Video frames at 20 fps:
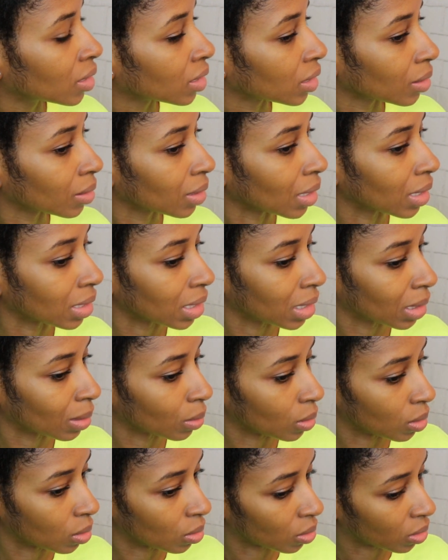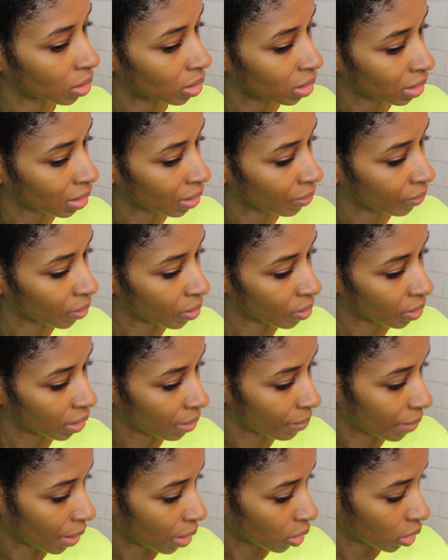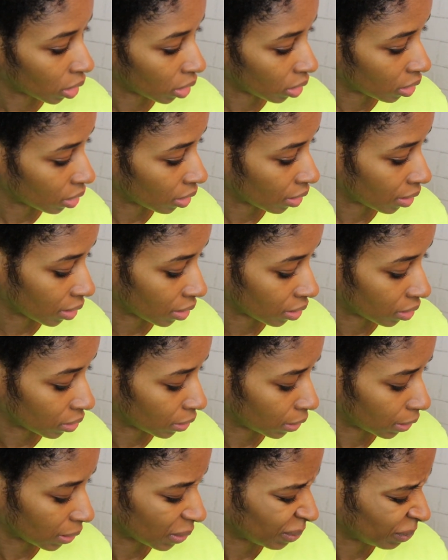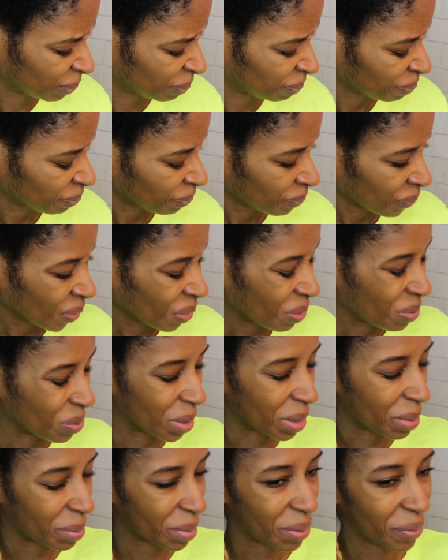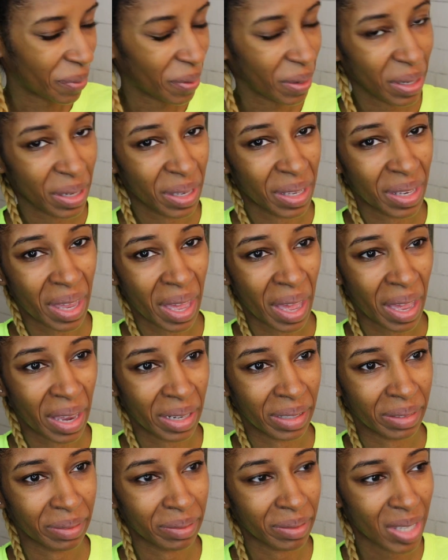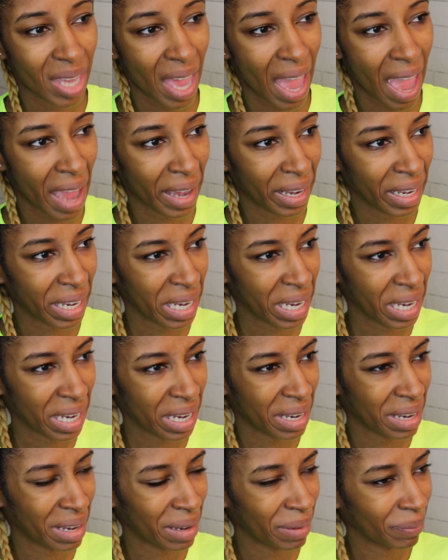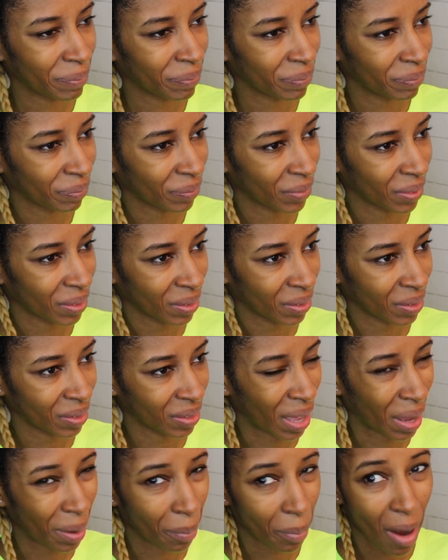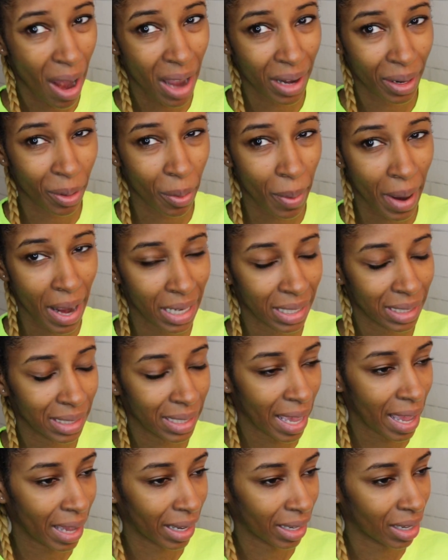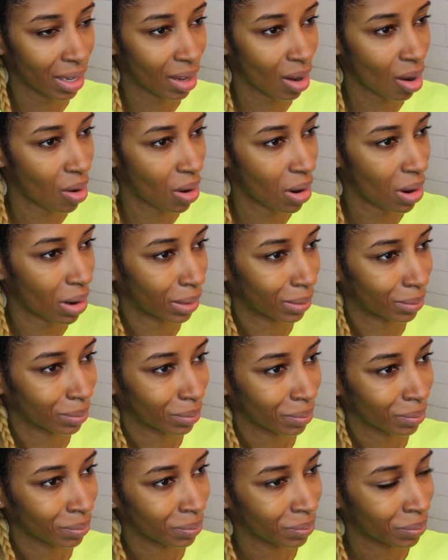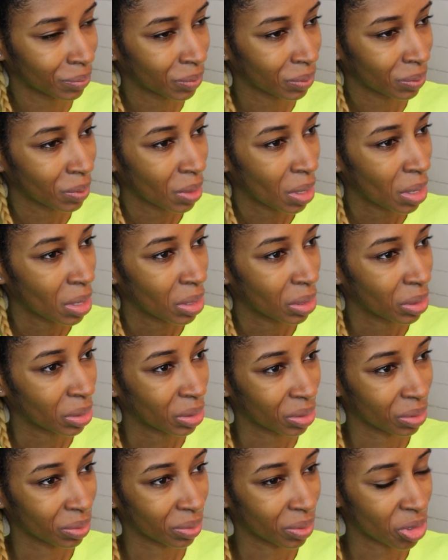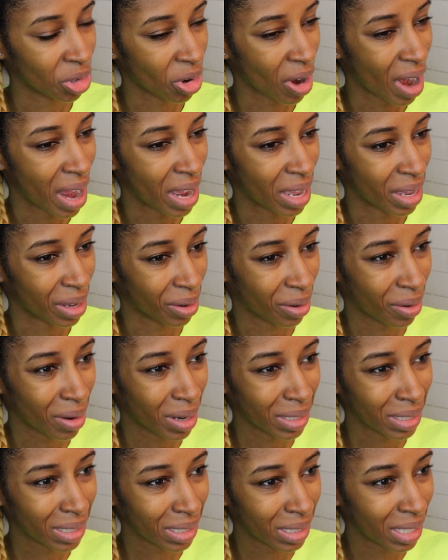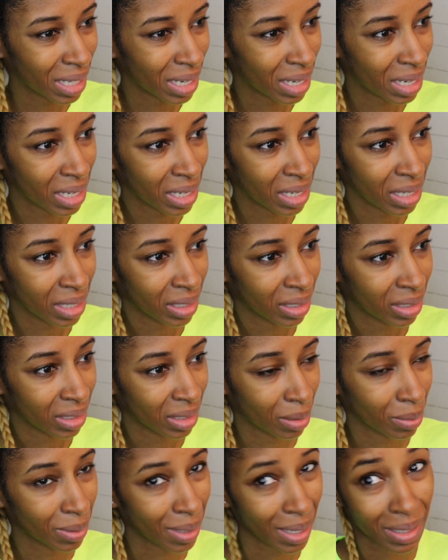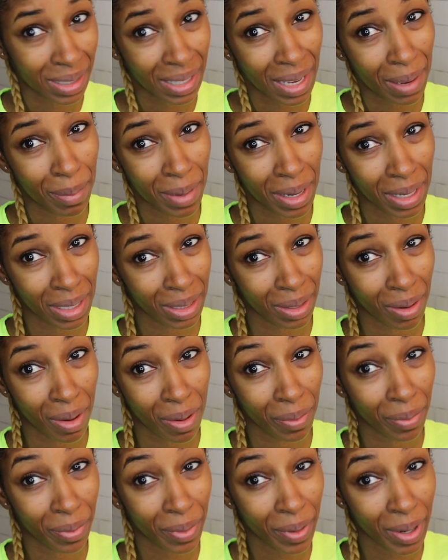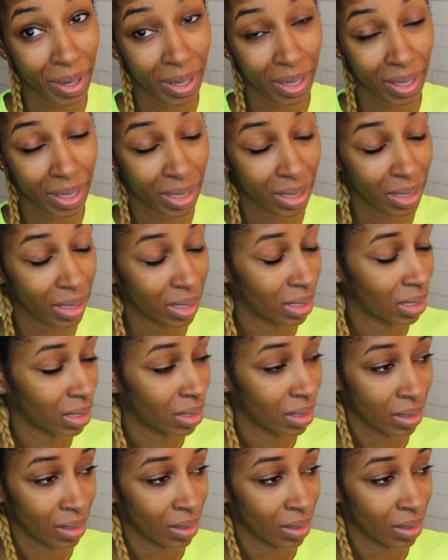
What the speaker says: Sometimes that's when you know your stuff gonna come out good, because when it be feeling like tacky, like product wise tacky, or dry and crusty, sometimes that means it's gonna frizz.